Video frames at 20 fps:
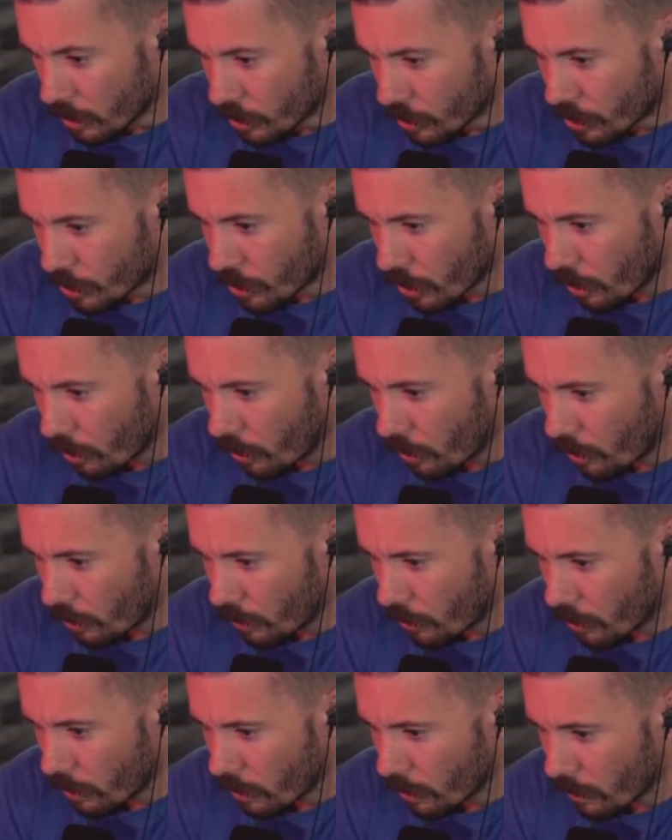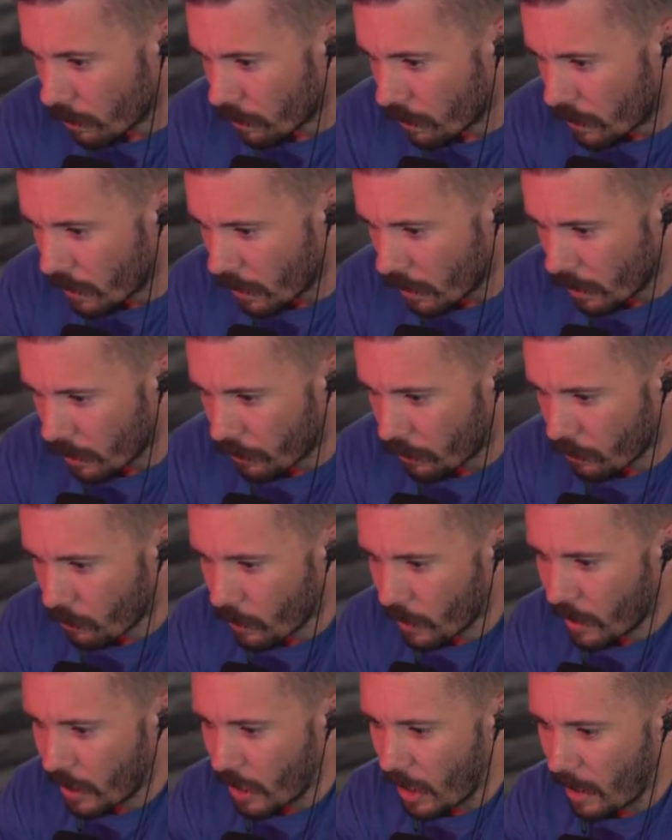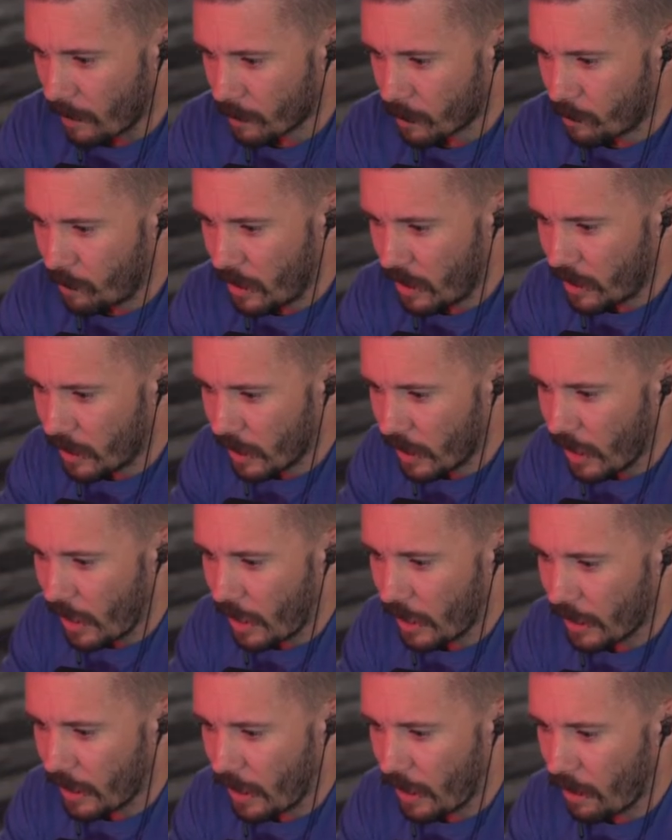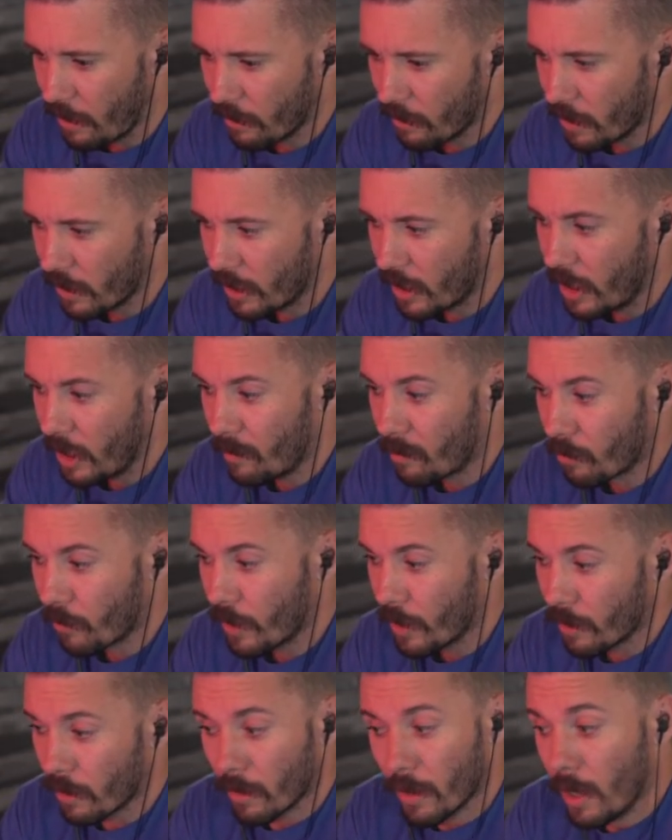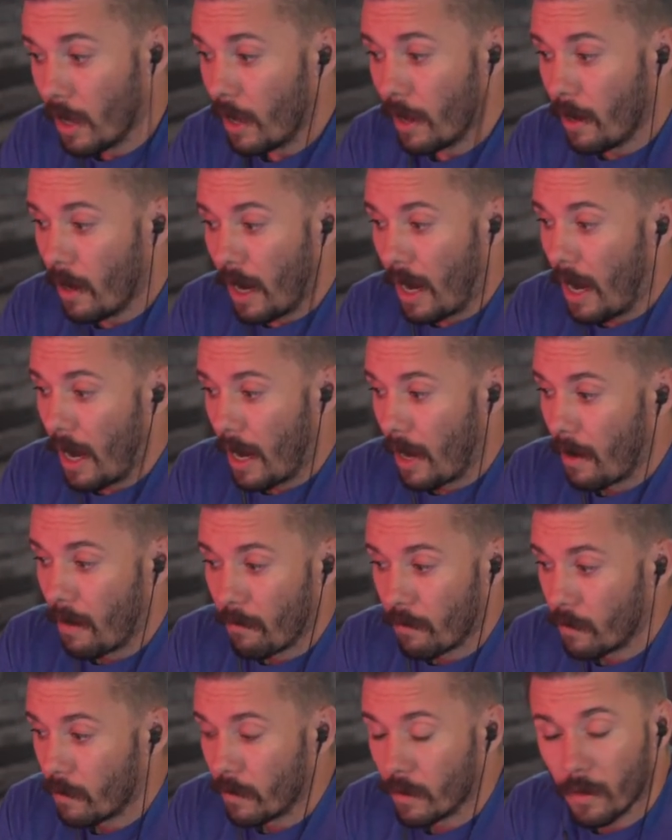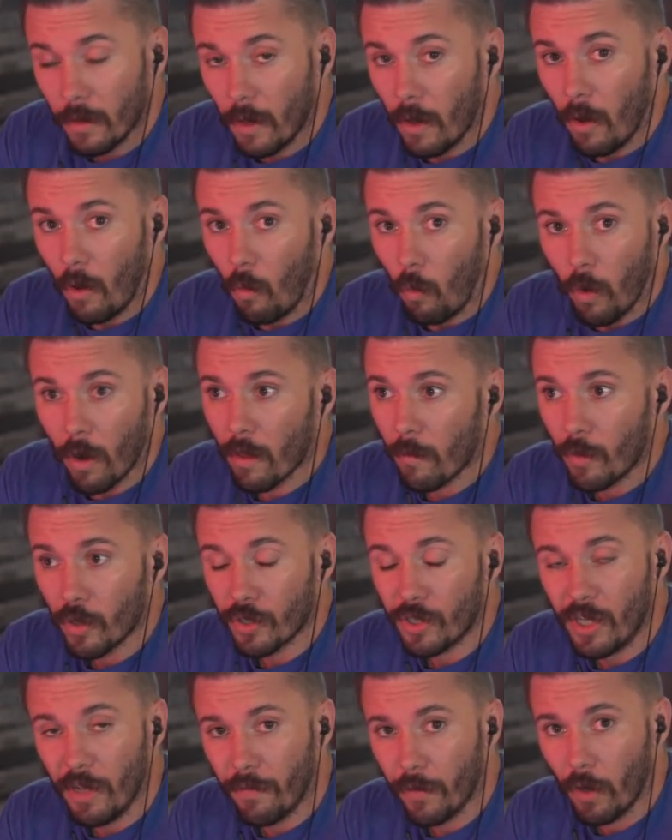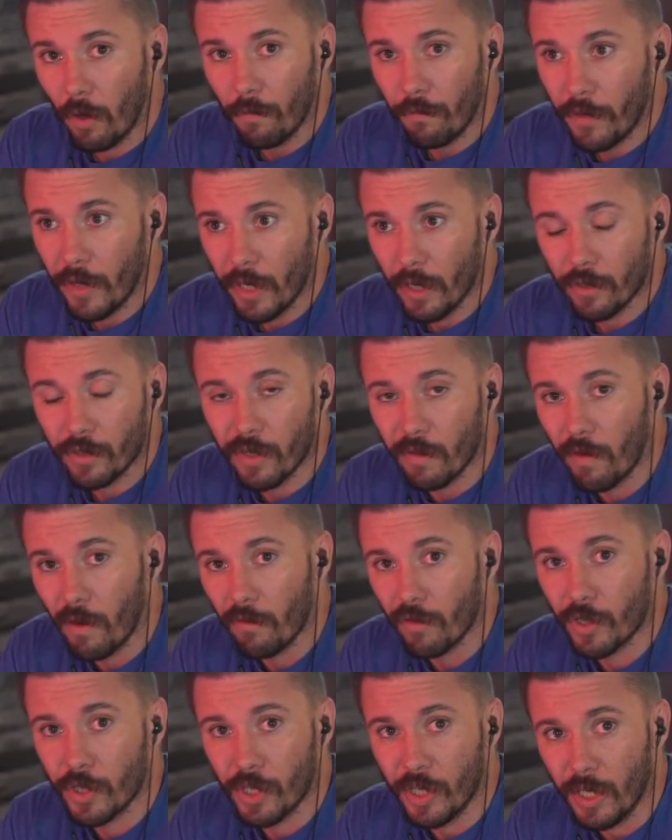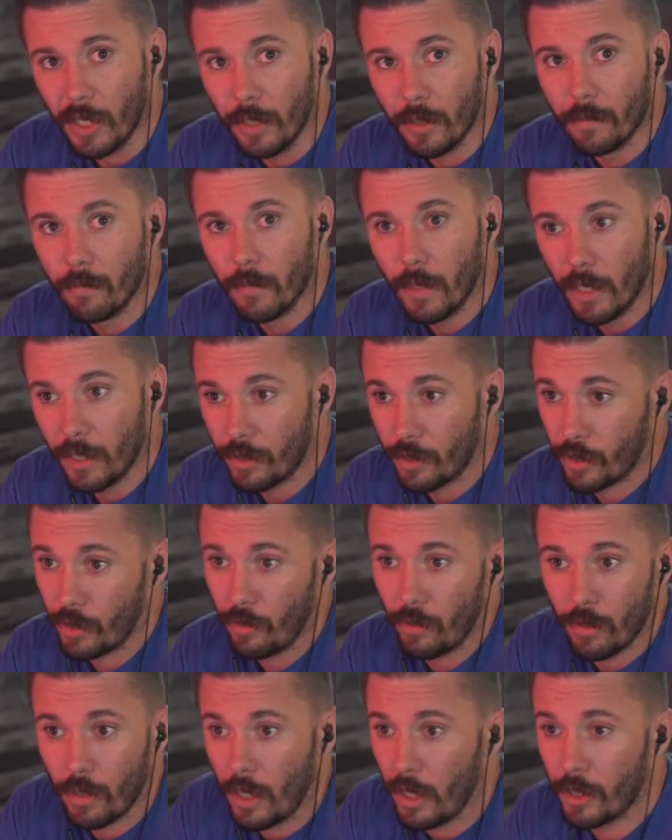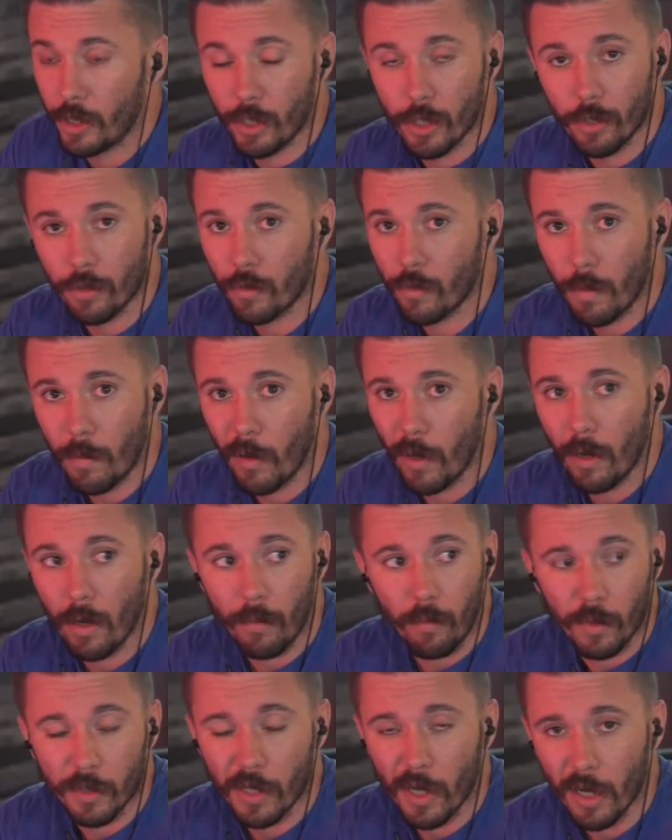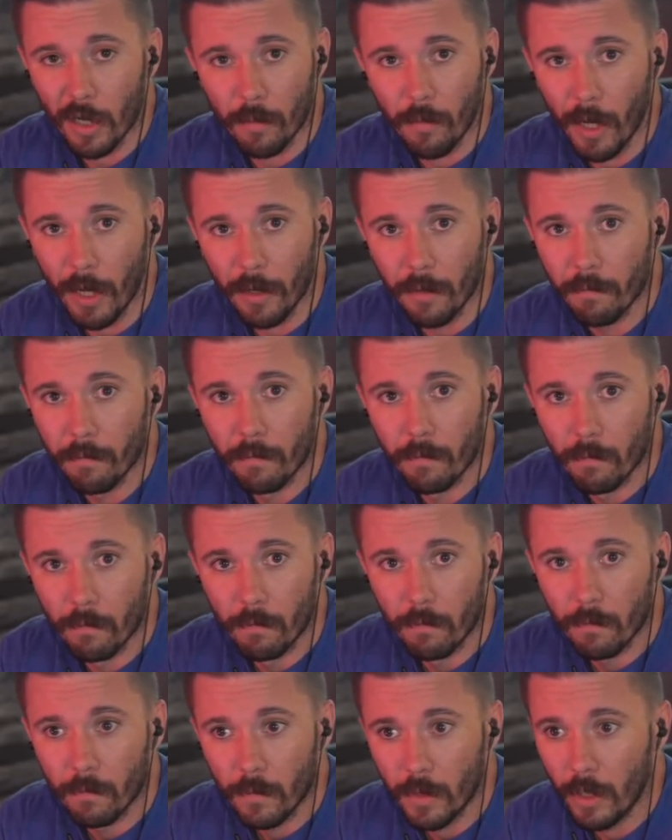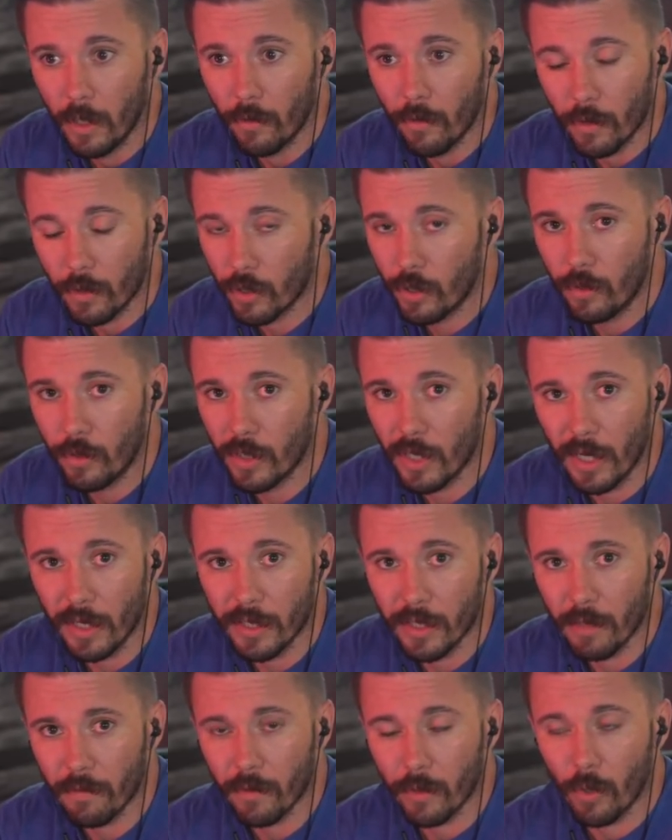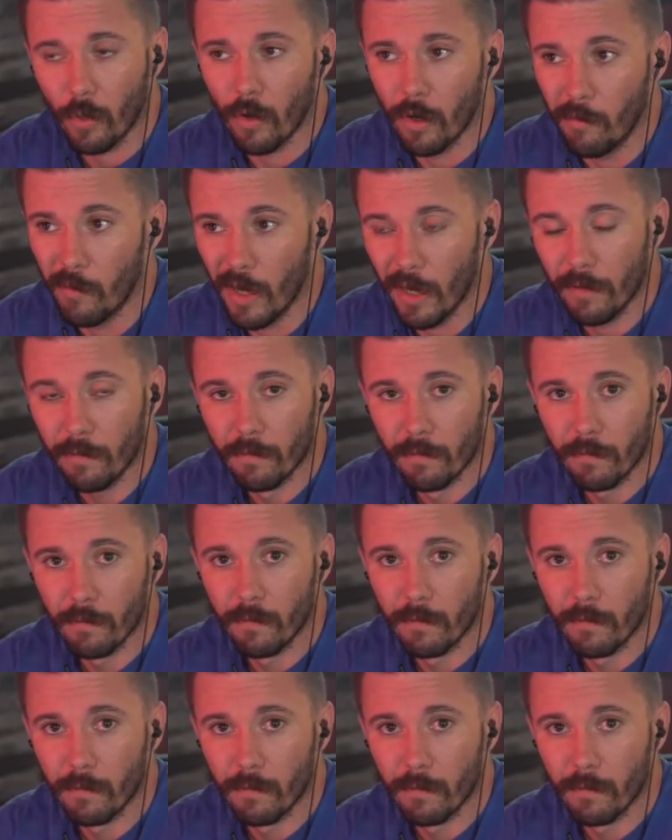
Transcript: Show the three cops beat the guy down, keep real. One of the most difficult videos I've ever seen. As soon as we put it up, we'll talk about it. You know, there's two sides to every coin, man.